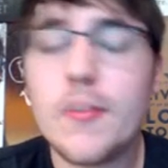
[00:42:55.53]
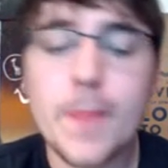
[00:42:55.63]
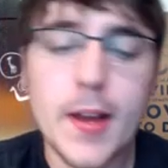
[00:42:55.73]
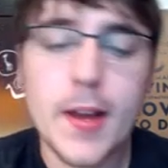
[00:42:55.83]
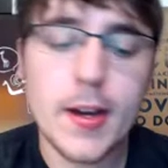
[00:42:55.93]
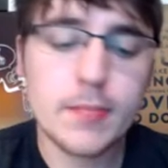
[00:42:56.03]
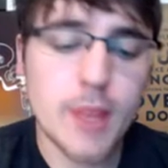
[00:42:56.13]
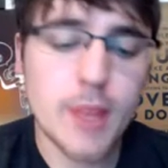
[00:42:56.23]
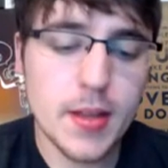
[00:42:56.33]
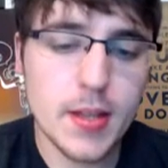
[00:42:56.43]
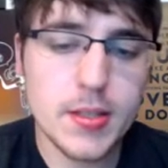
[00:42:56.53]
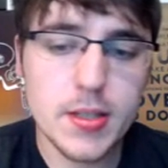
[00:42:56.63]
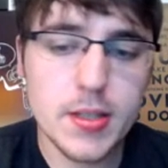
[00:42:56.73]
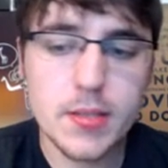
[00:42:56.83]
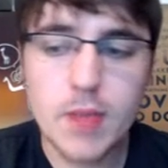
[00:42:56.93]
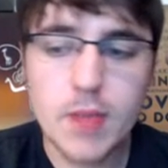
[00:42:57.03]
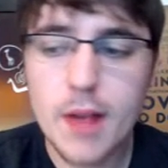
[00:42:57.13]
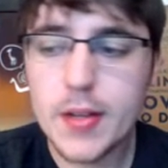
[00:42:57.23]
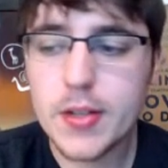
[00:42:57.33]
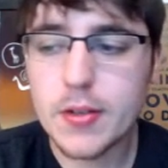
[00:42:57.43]
I think system
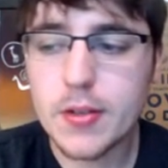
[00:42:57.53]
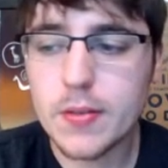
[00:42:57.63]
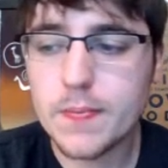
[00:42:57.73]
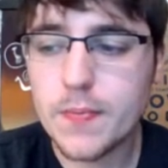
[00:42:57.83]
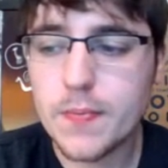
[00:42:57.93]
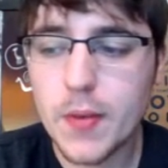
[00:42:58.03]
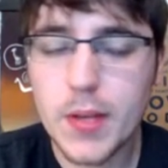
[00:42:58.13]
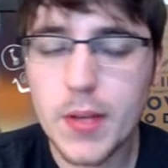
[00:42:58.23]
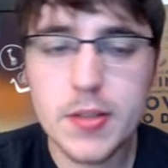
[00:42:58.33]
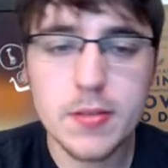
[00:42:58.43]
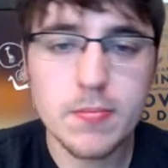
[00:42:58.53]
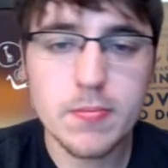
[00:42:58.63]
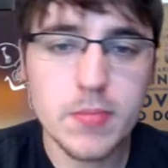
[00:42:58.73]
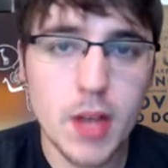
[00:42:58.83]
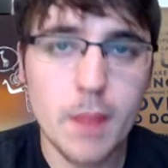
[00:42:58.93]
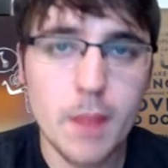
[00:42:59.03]
rivalries are frivolous and dumb.